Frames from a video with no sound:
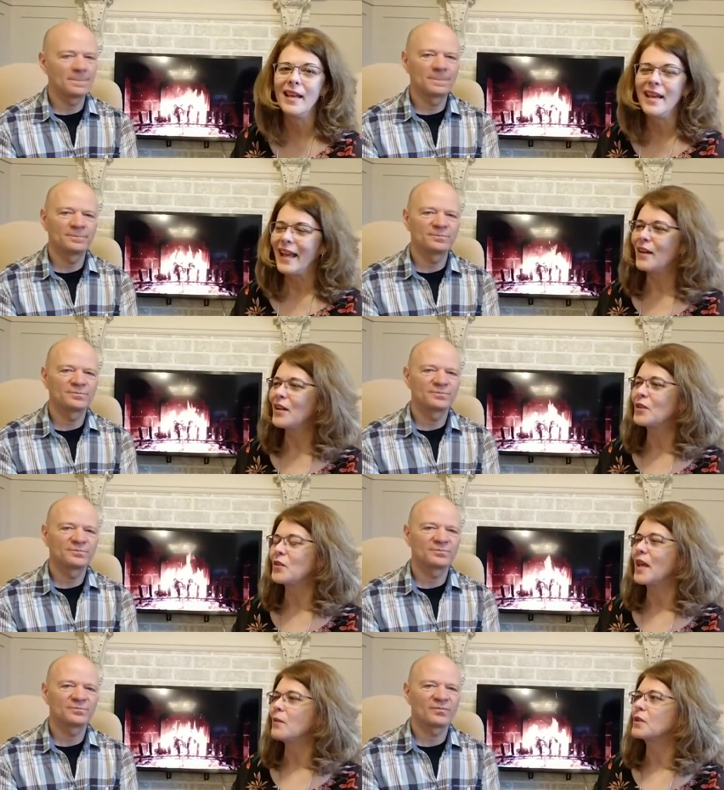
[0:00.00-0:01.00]
Speaker 1: areas.
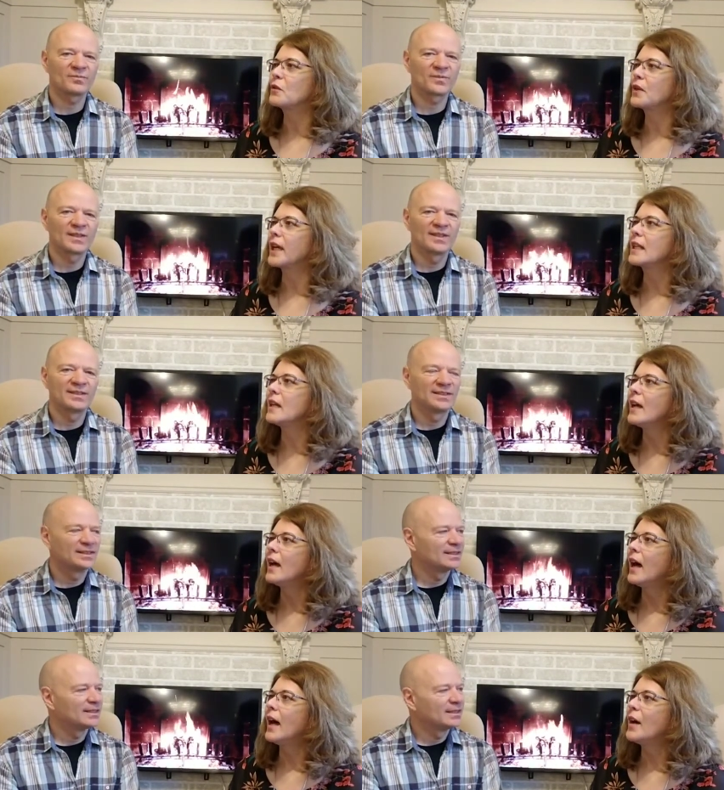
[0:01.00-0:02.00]
So that was great.
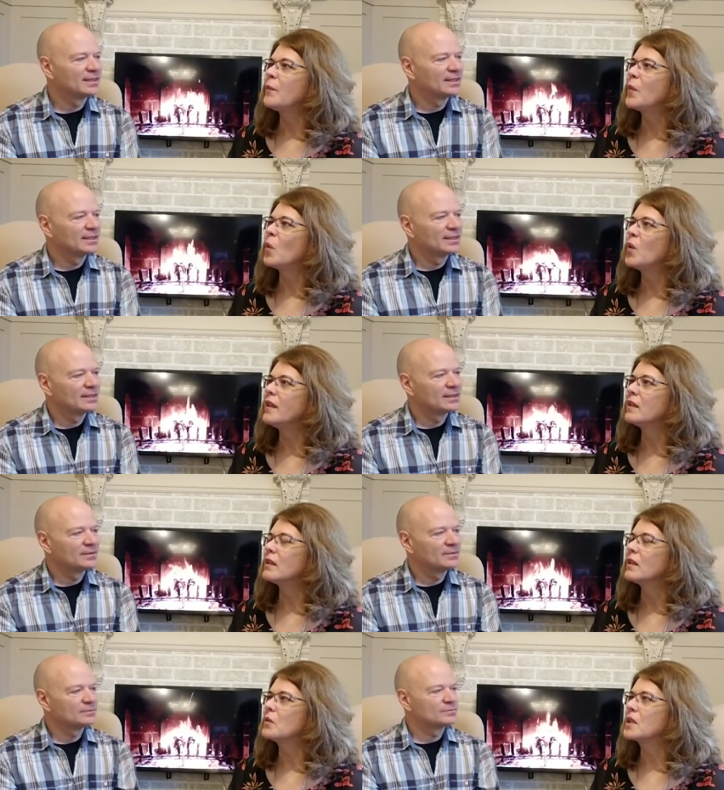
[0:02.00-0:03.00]
Um, what
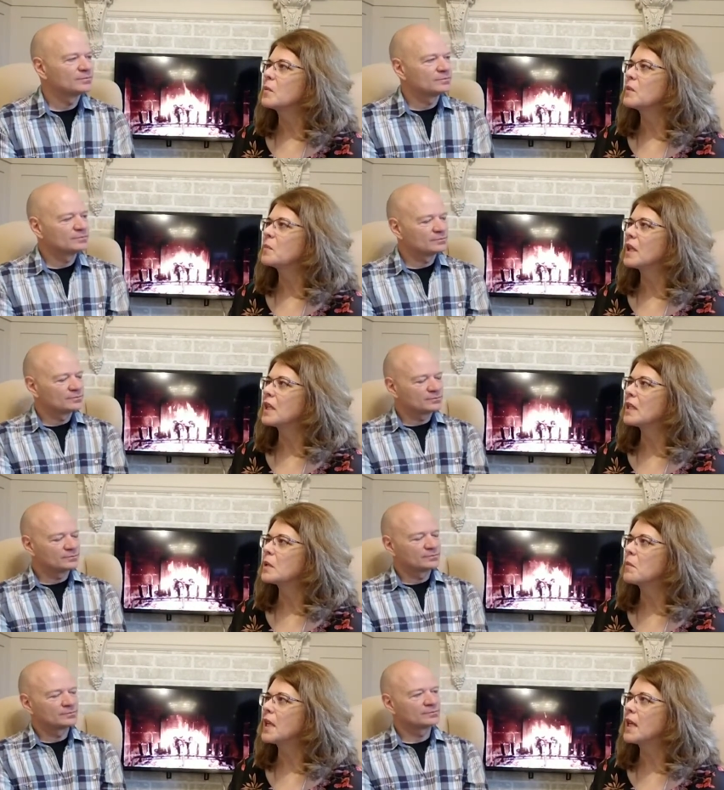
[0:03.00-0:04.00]
the Lord's been speaking
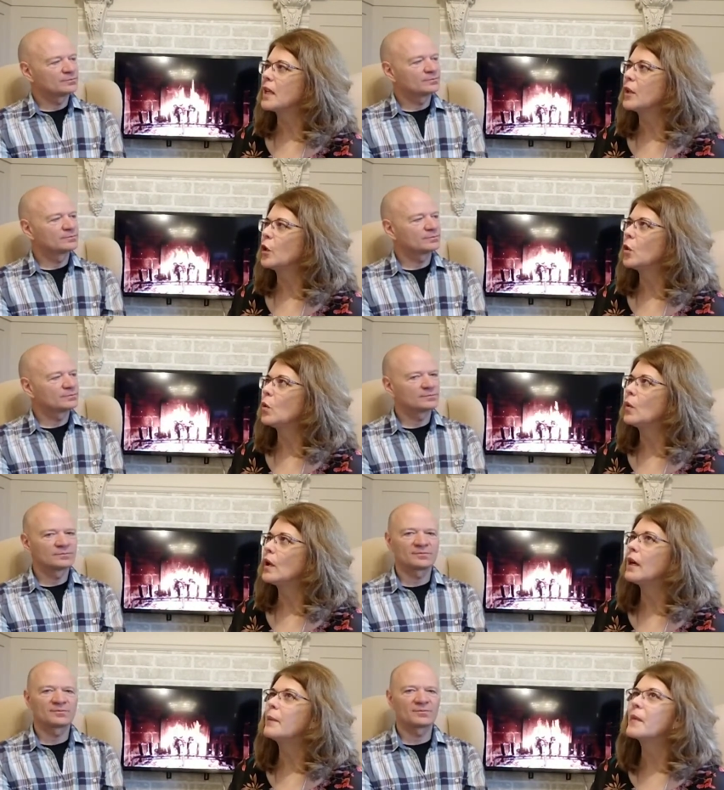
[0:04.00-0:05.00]
to me, you know,
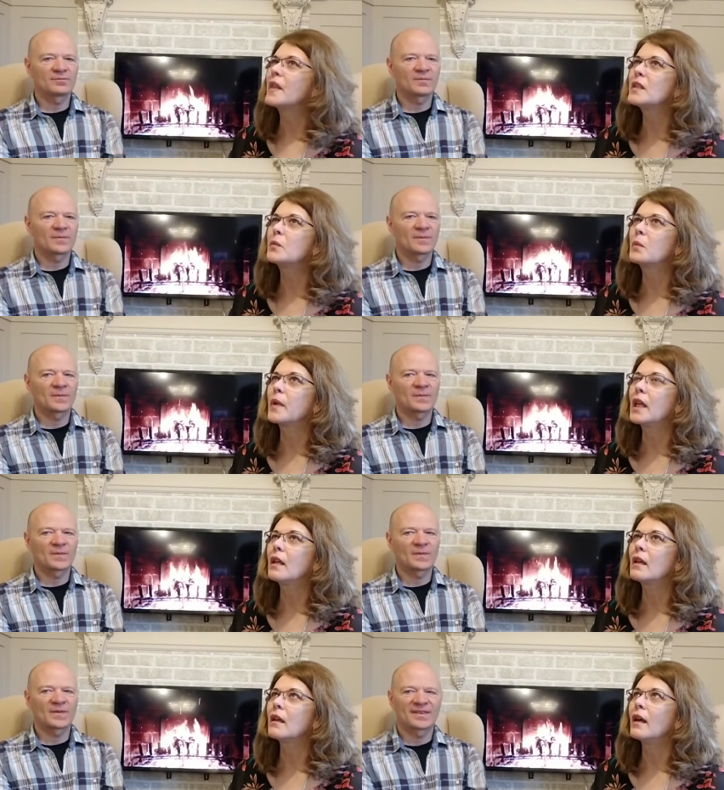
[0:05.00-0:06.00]
um, this
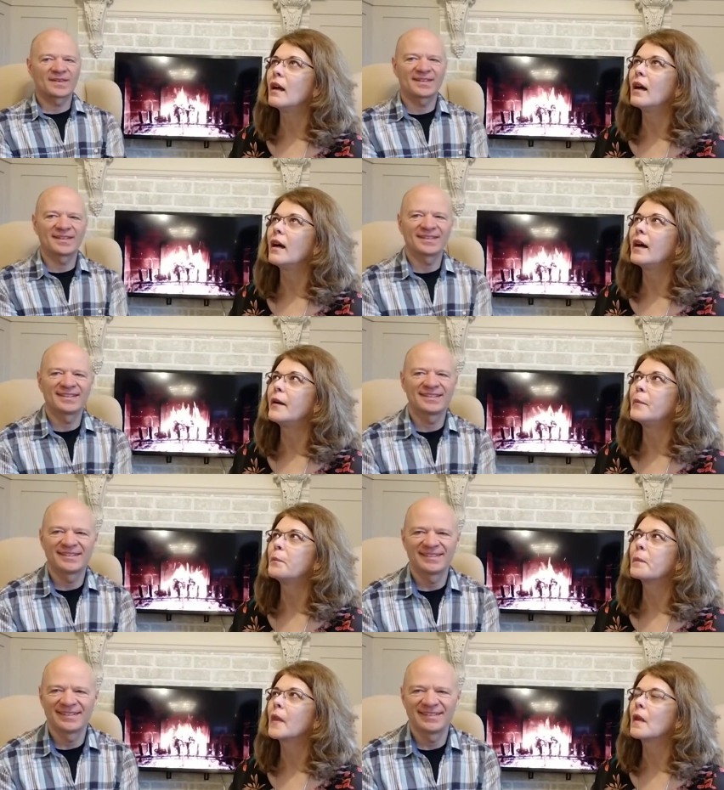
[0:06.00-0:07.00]
week.
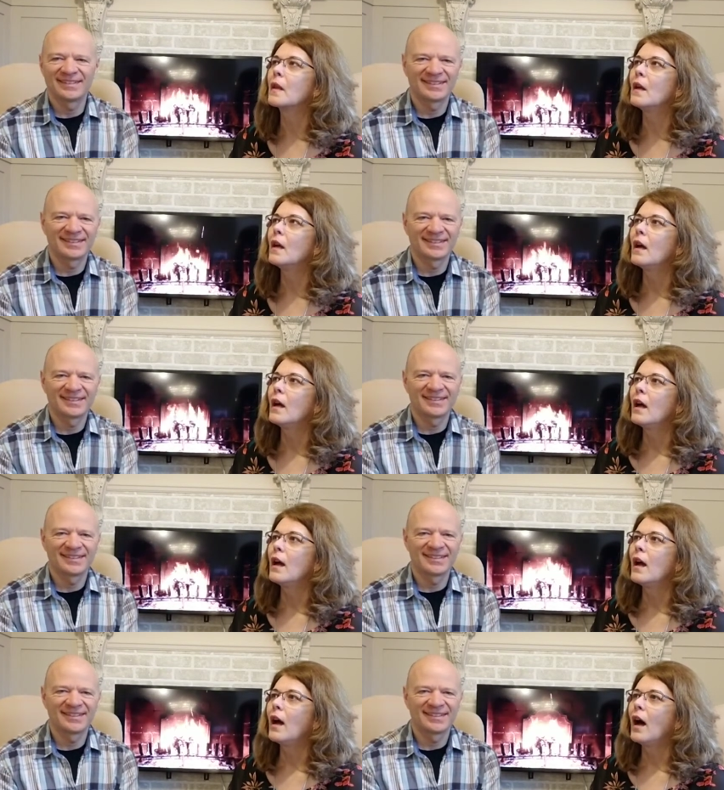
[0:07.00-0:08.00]
Um,
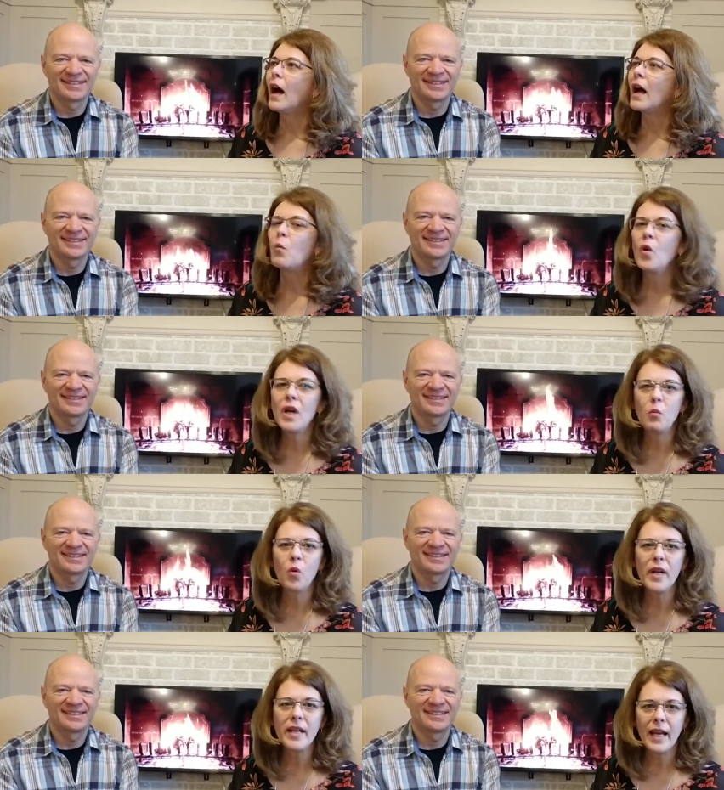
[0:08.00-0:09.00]
I woke up
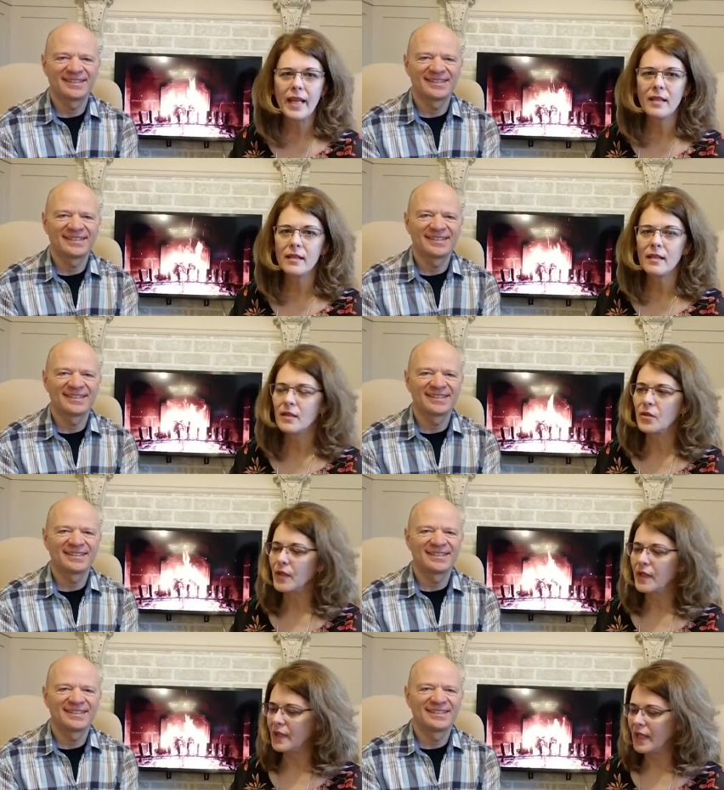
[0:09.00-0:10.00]
one night
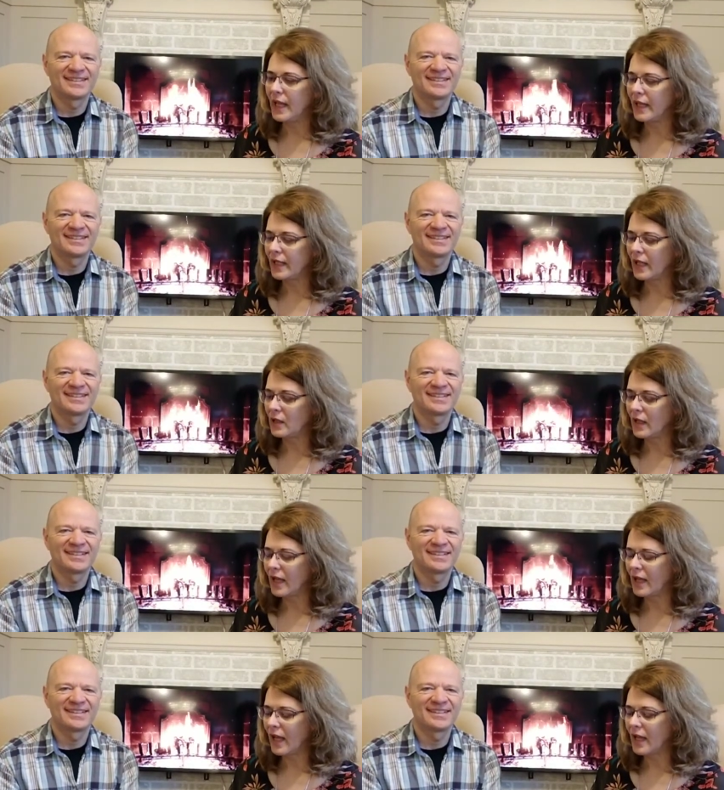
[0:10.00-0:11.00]
during the night, and
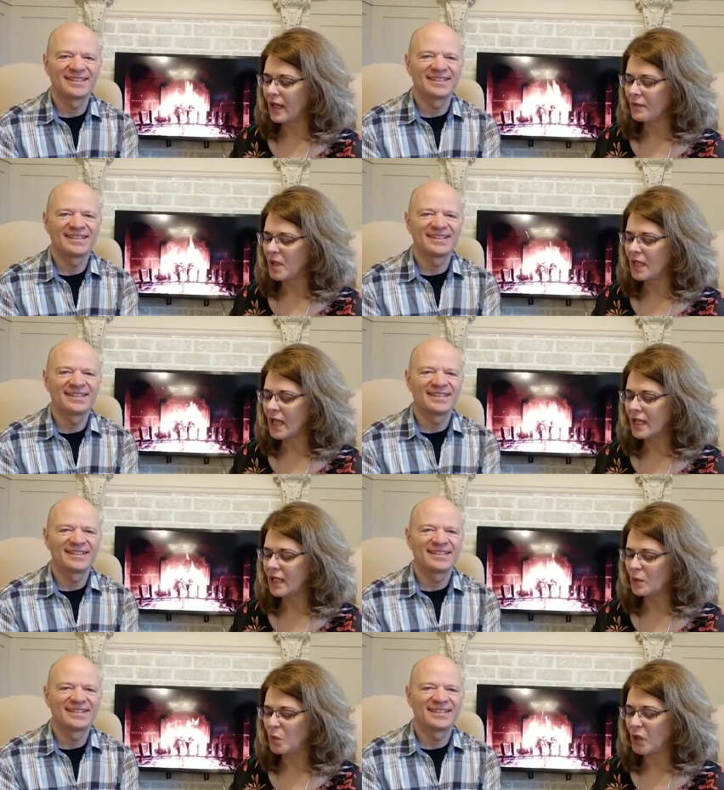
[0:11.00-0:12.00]
I and I've been
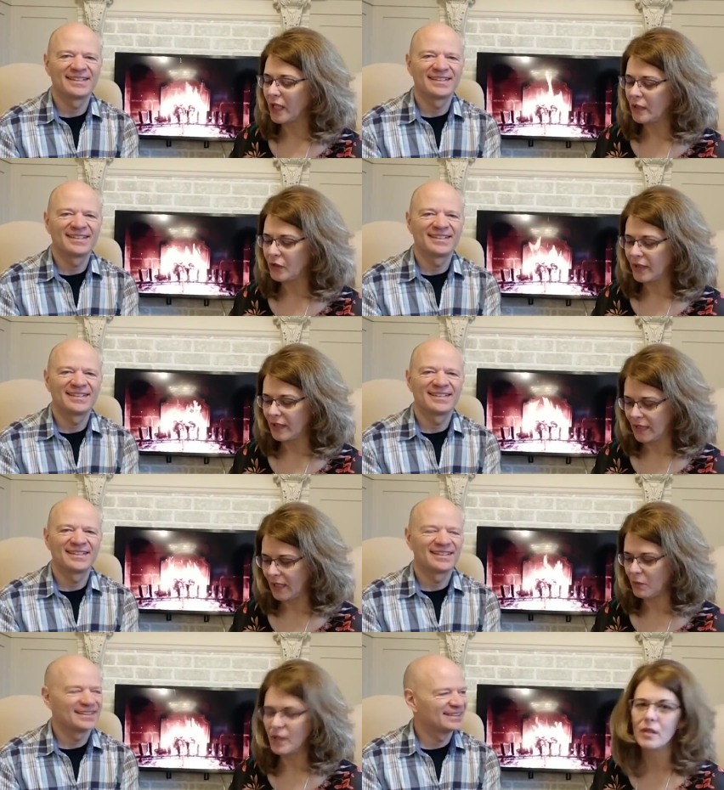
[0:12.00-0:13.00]
taking to praying during the
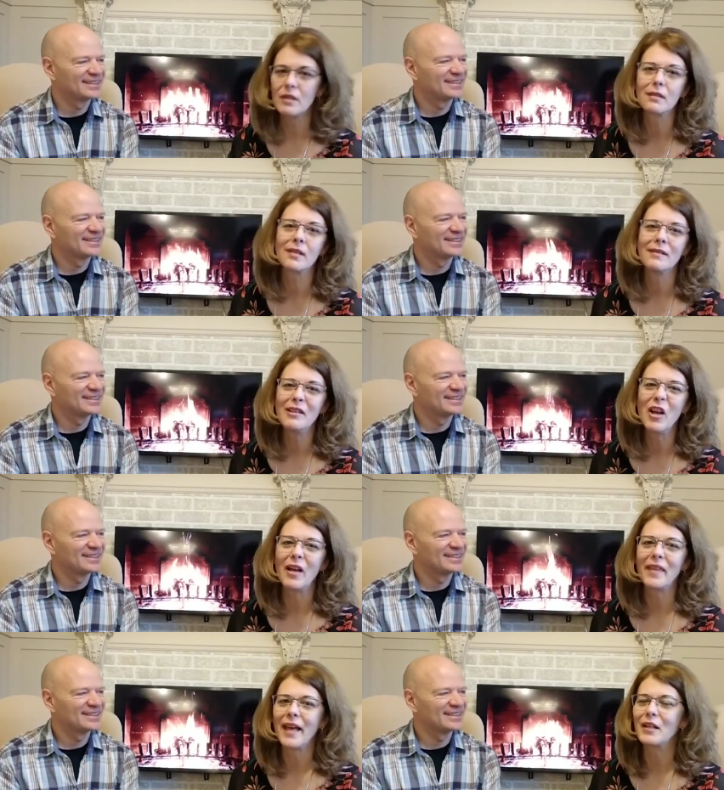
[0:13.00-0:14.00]
night, which is
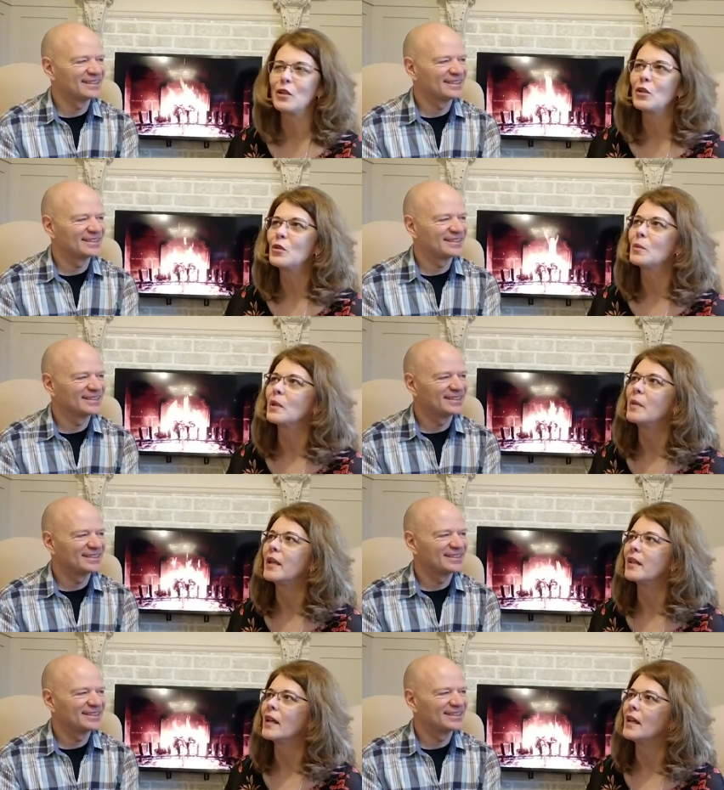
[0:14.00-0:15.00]
not that unusual.
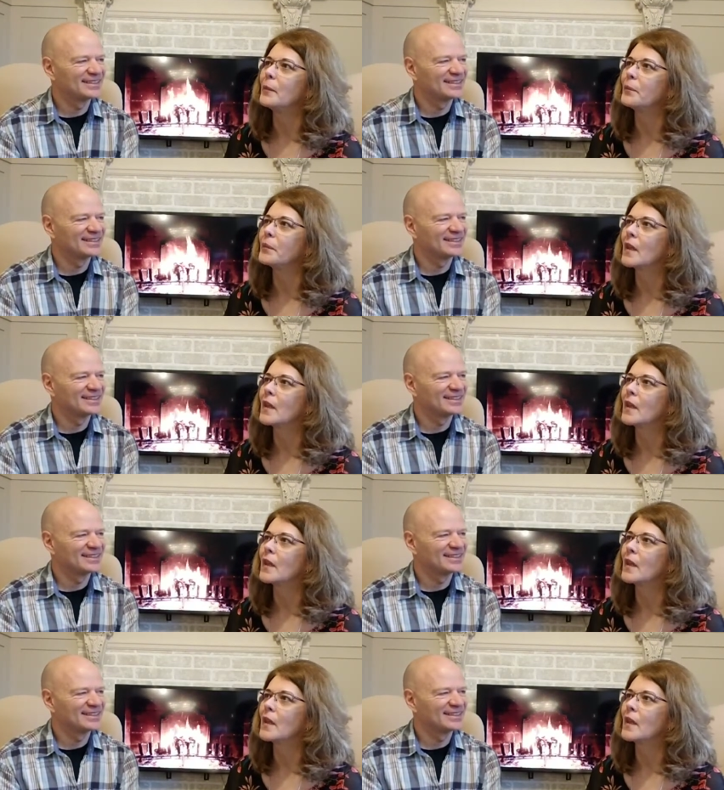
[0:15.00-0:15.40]
But um,